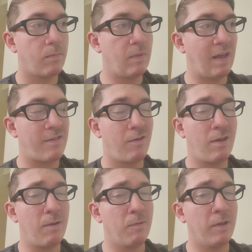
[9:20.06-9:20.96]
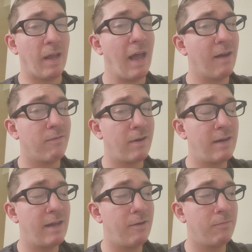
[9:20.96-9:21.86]
that's all I really have right
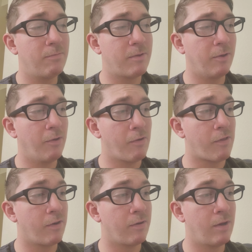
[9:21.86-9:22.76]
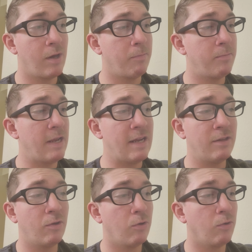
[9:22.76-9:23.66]
now till there's an update in
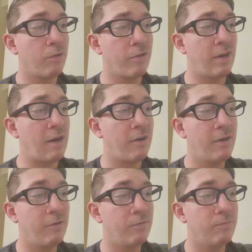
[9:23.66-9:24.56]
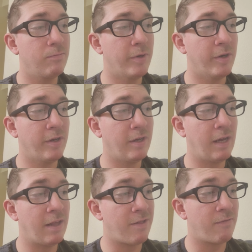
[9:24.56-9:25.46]
the whole scenario. But
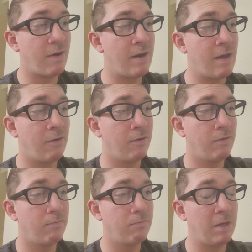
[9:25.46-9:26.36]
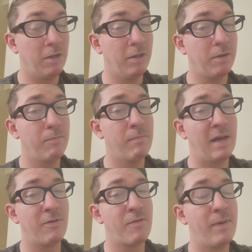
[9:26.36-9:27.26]
as of right now, Kilik,
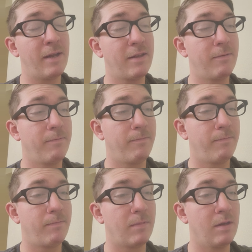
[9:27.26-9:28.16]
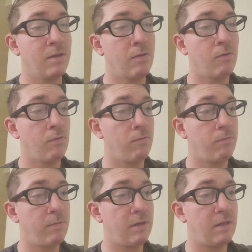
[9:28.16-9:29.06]
mad respect. You
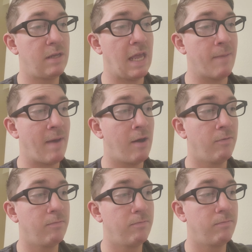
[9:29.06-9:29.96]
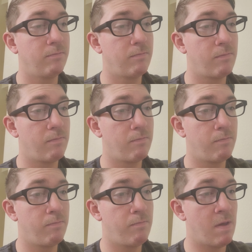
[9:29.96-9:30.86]
came out,
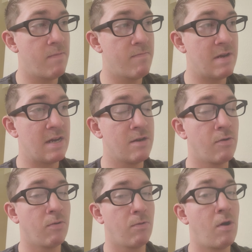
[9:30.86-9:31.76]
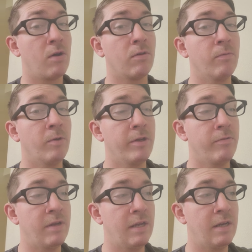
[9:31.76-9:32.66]
admitted you were wrong in what you
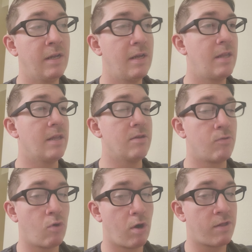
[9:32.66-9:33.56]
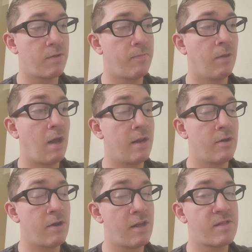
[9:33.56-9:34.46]
did, that you crossed a line you're
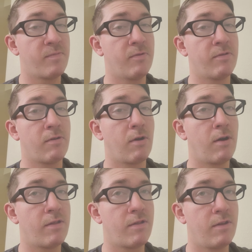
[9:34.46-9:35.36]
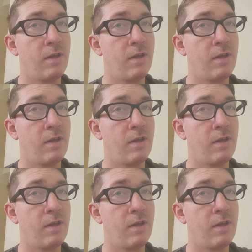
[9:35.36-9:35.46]
not supposed to cross.